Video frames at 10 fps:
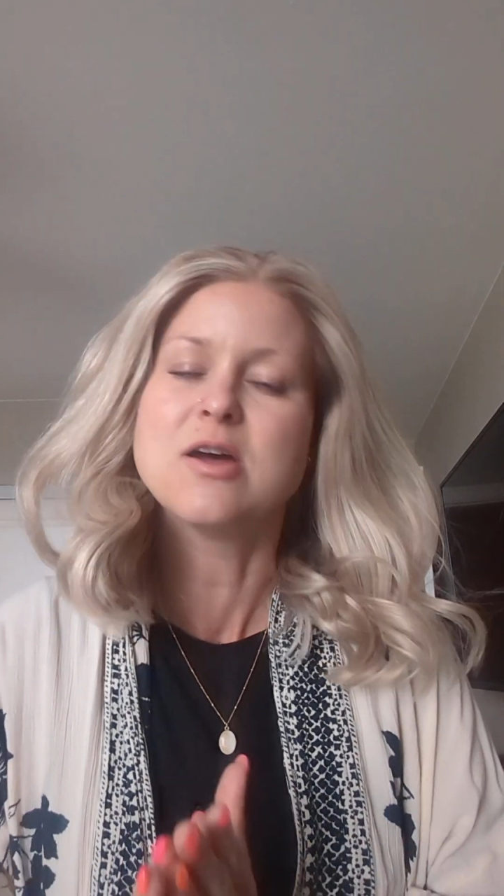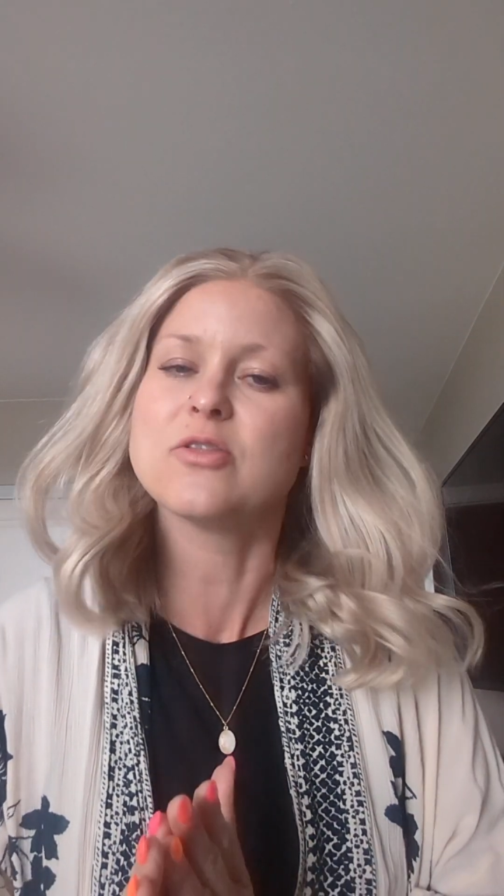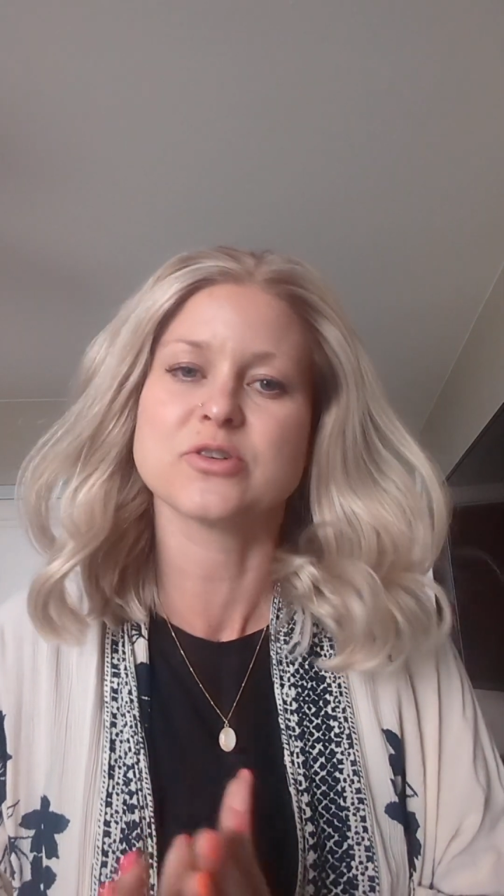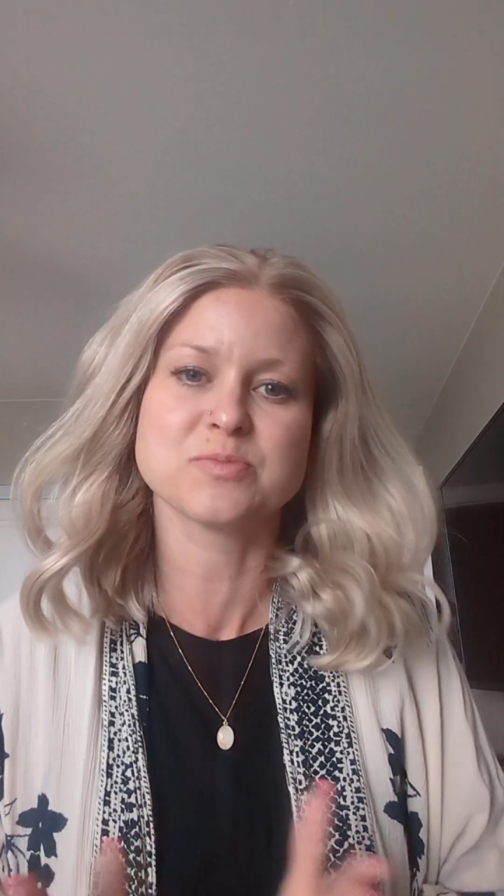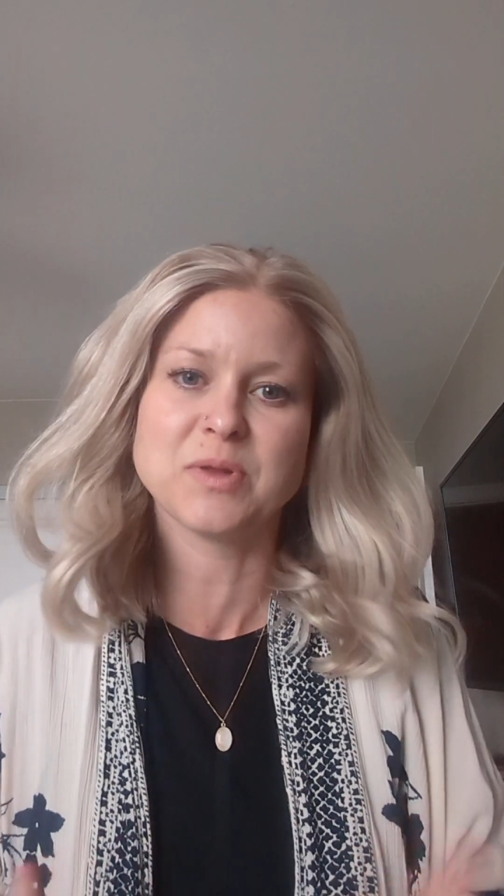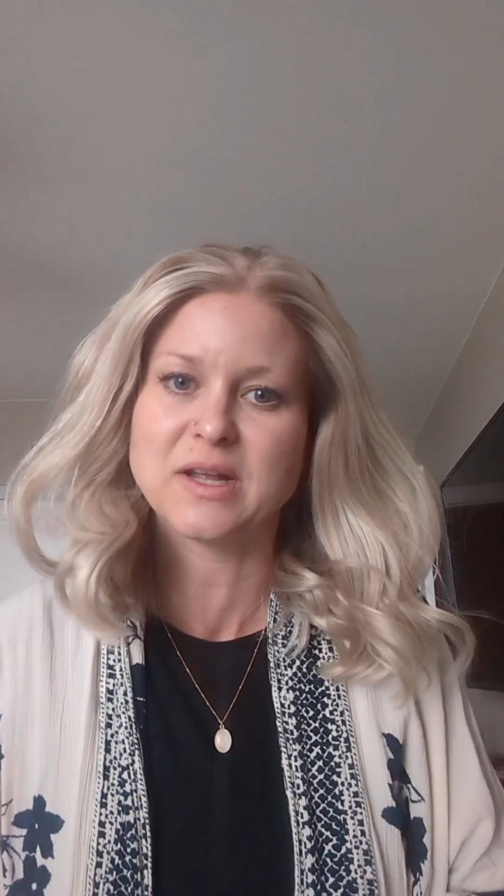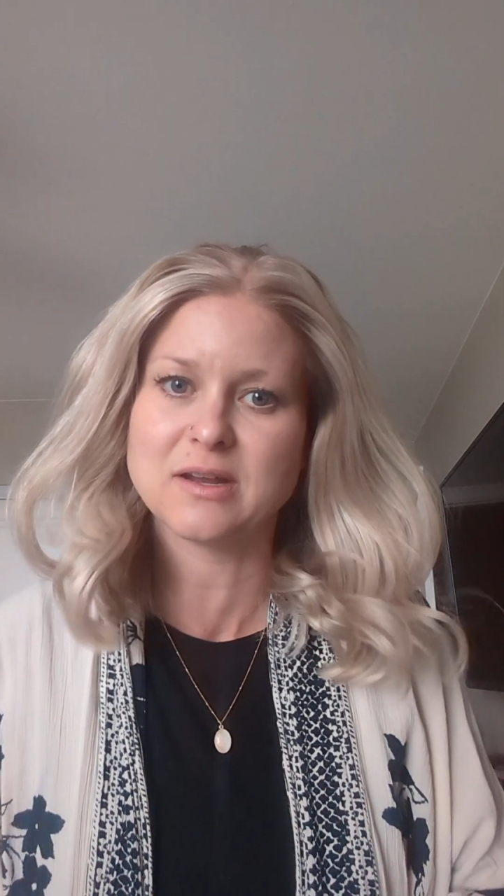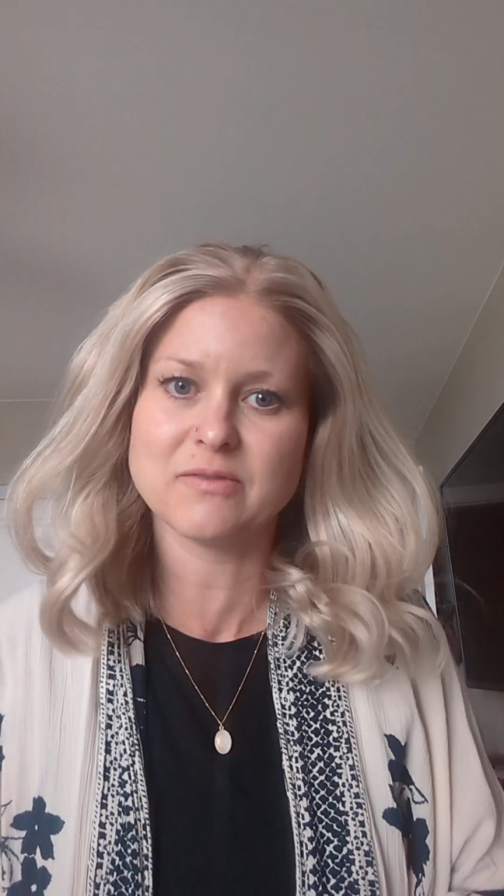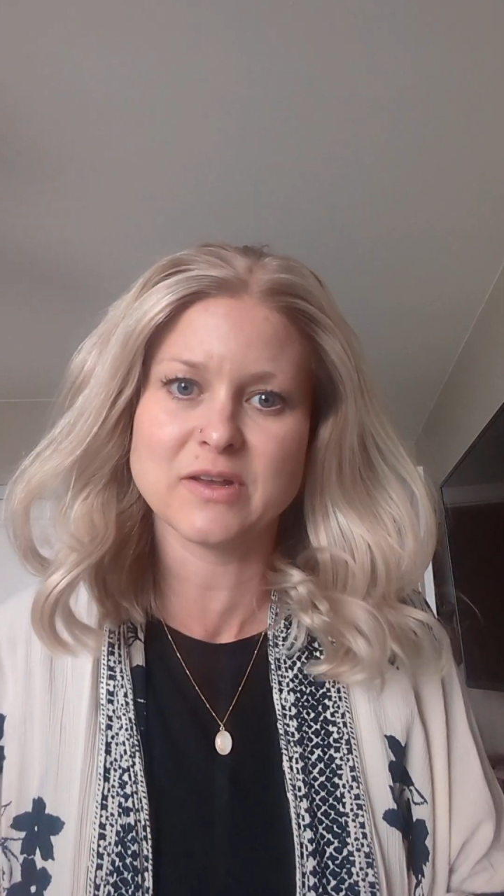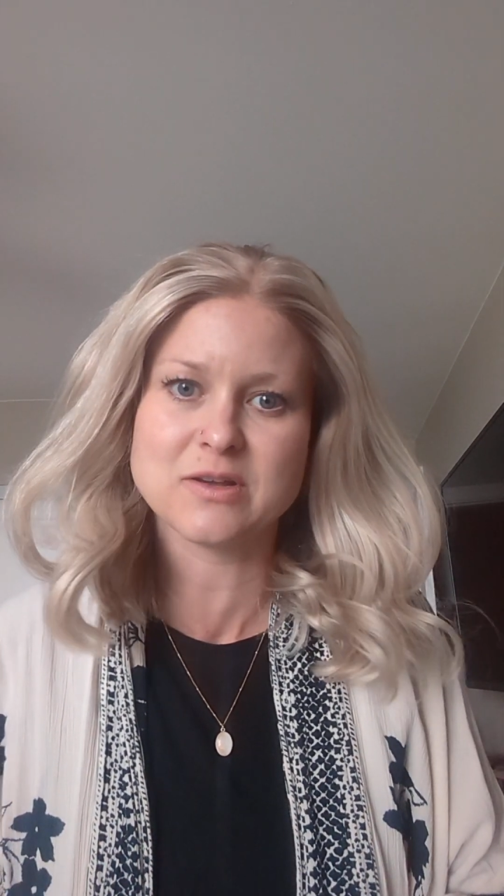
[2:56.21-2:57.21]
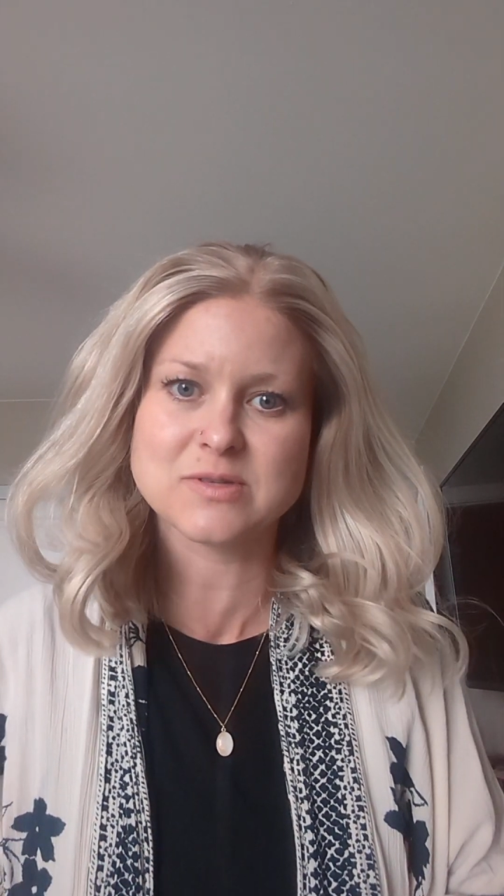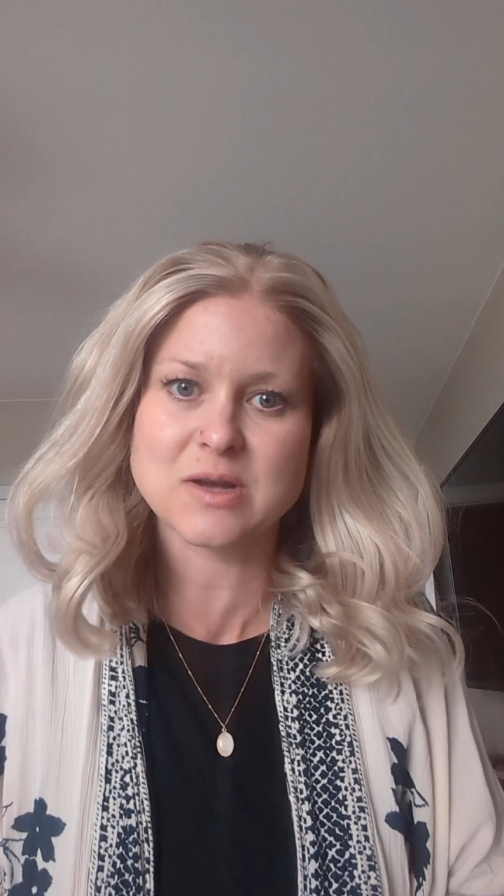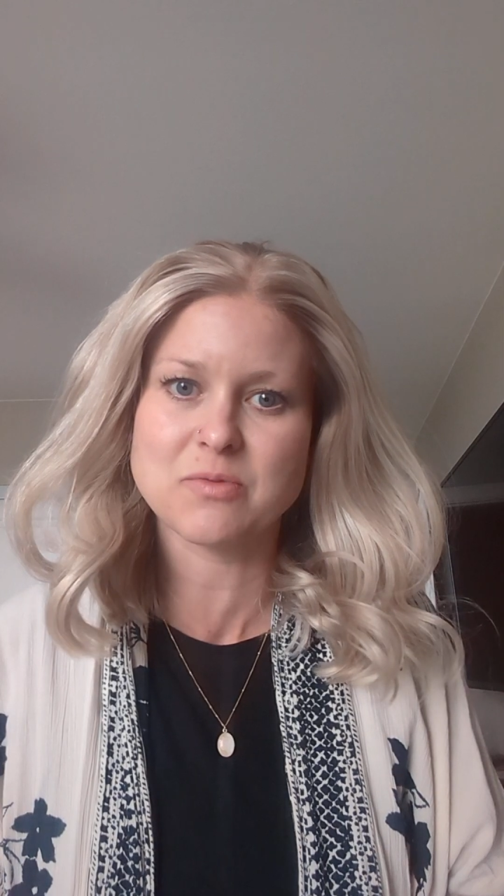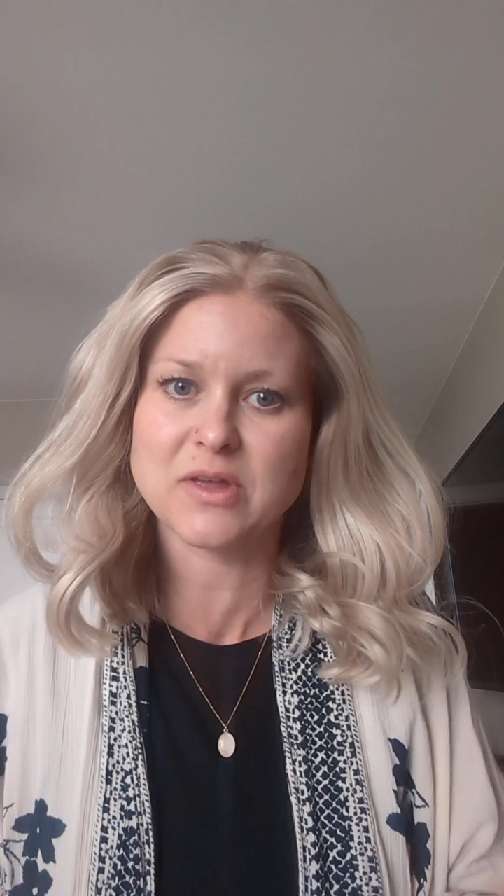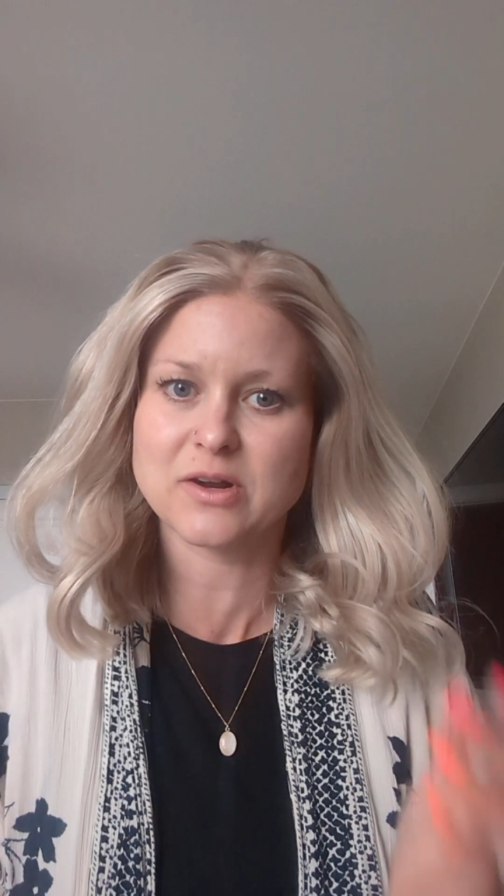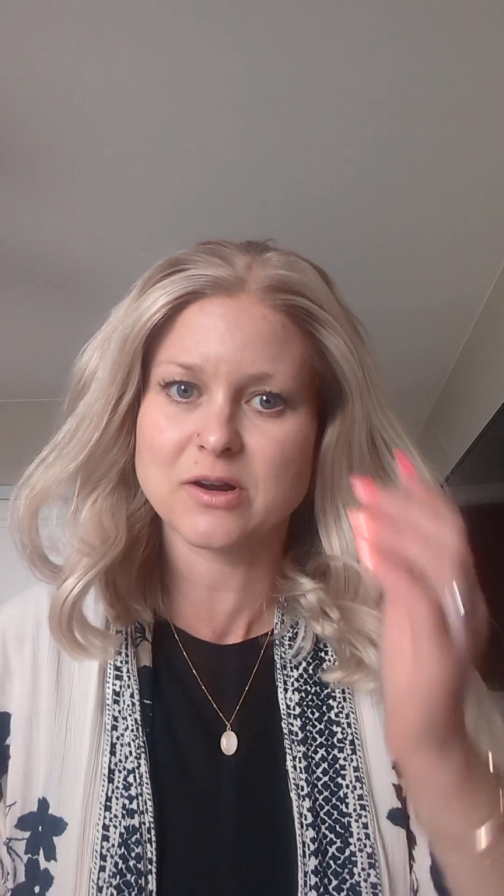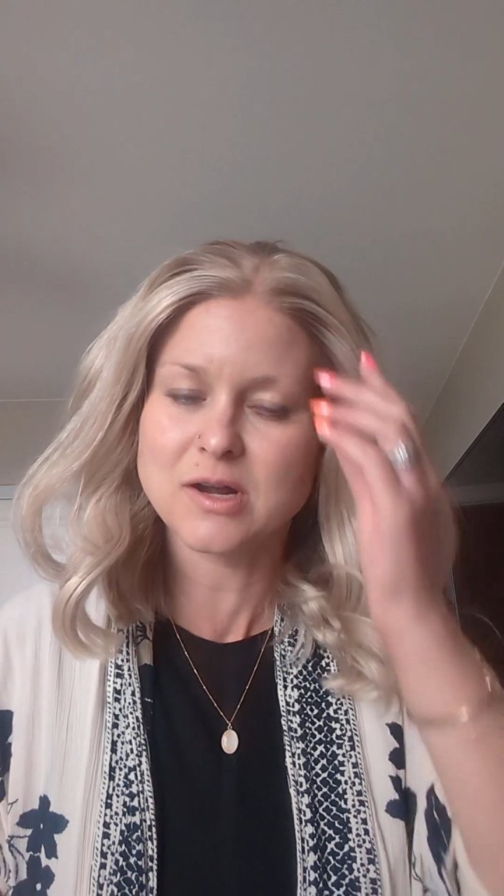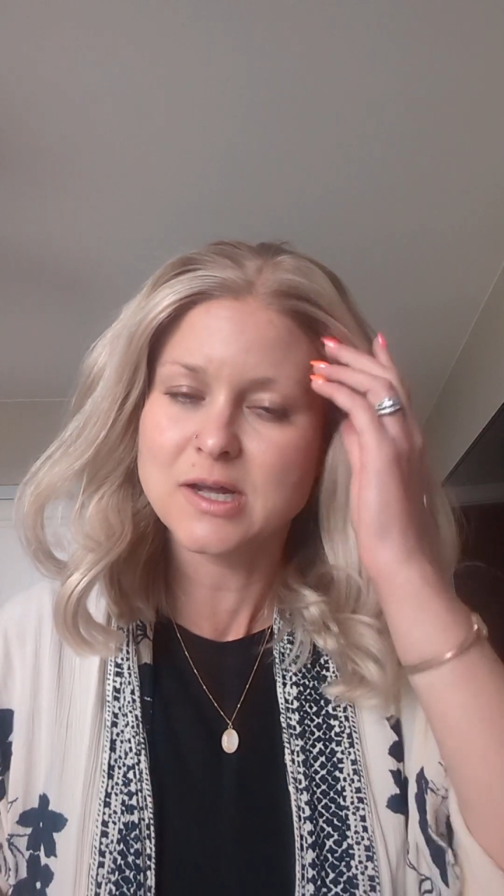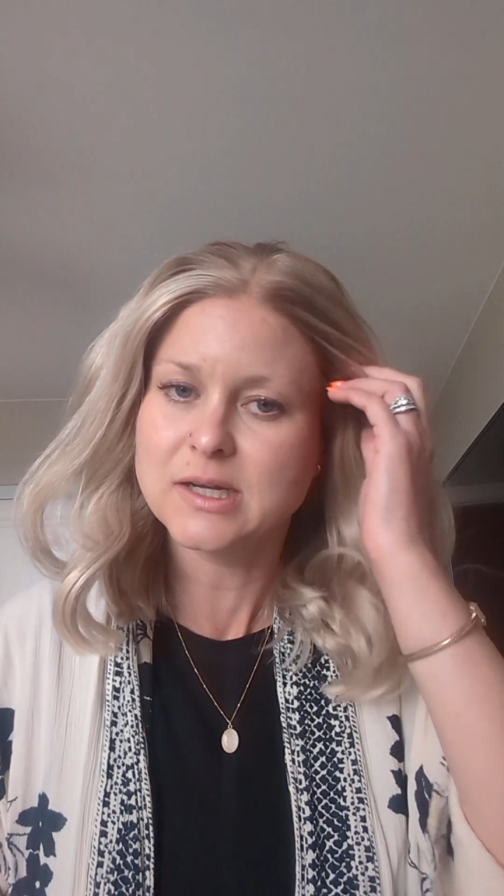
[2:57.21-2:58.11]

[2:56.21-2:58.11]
there's plenty of videos out there